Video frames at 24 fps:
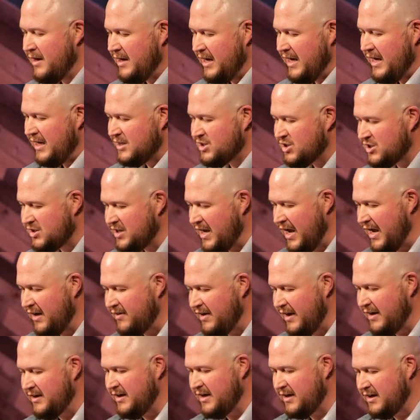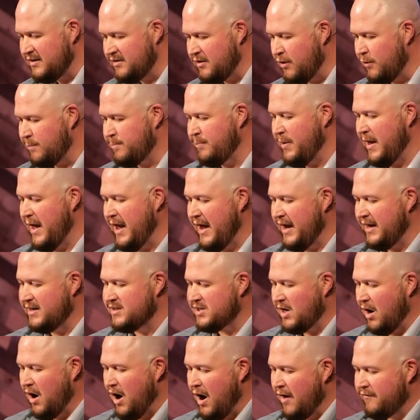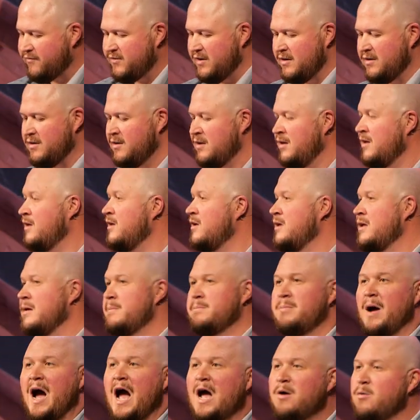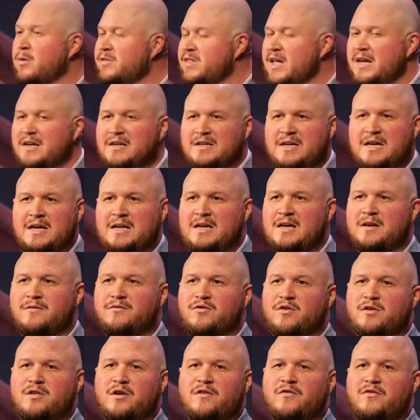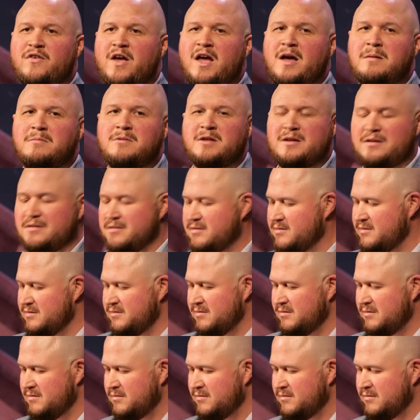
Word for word: Each day they needed their pay to often buy what they needed for their families.